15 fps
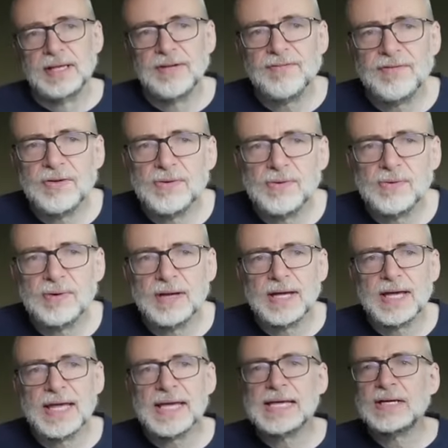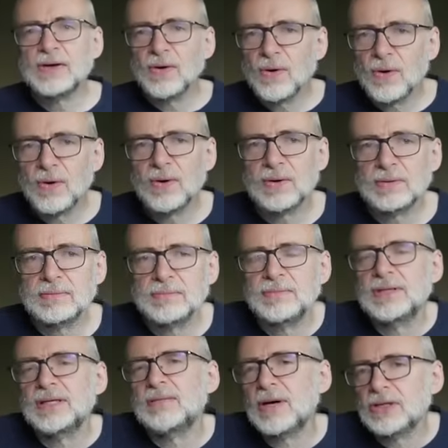if you ignore
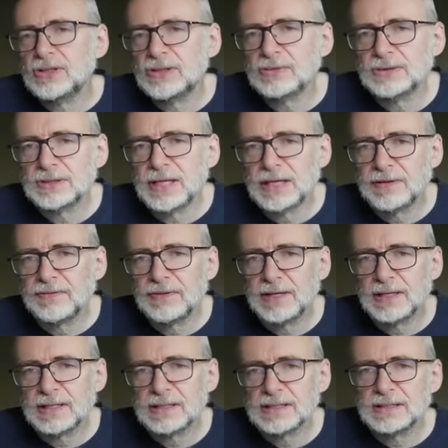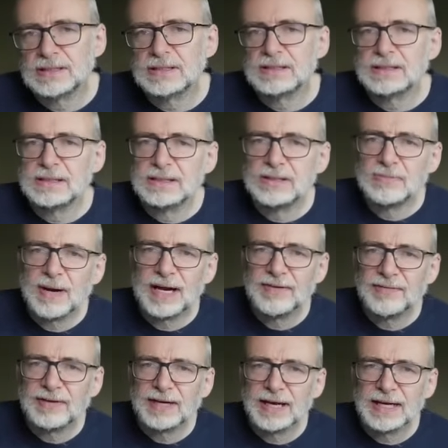the emotional side of things, you
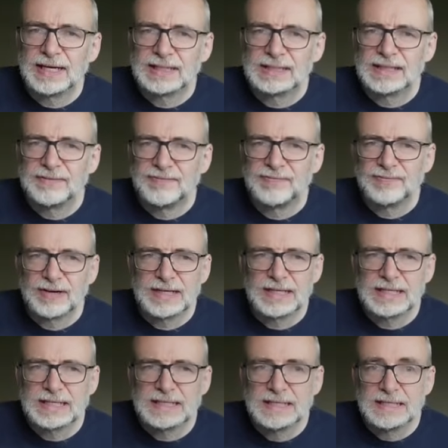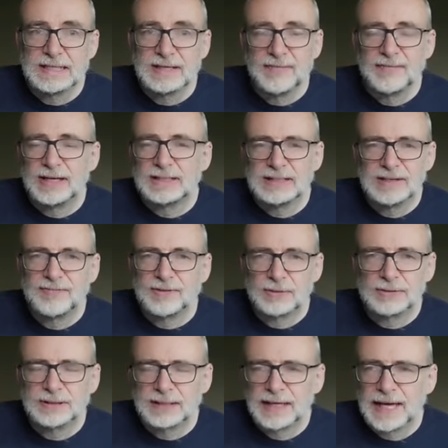might actually find that it's
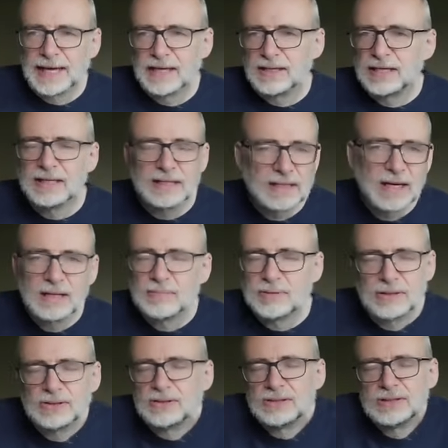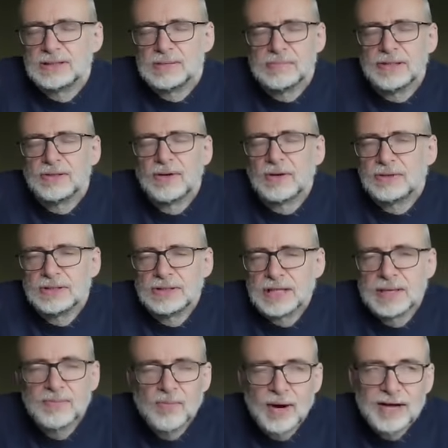difficult to get anything done because you're just simply not on the
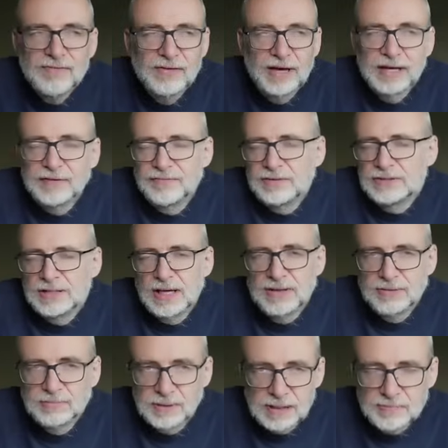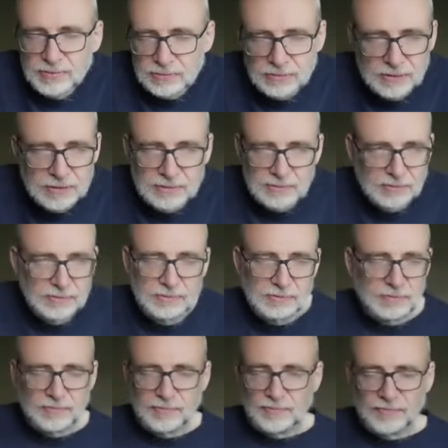same wavelength as other people and
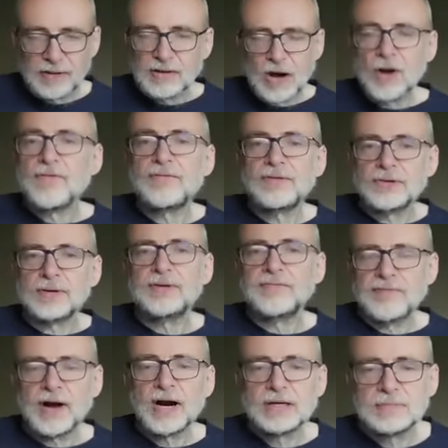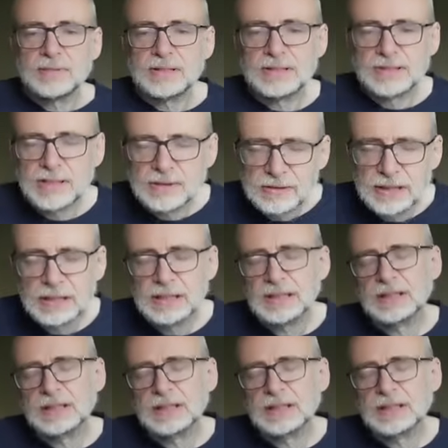the overall environment. So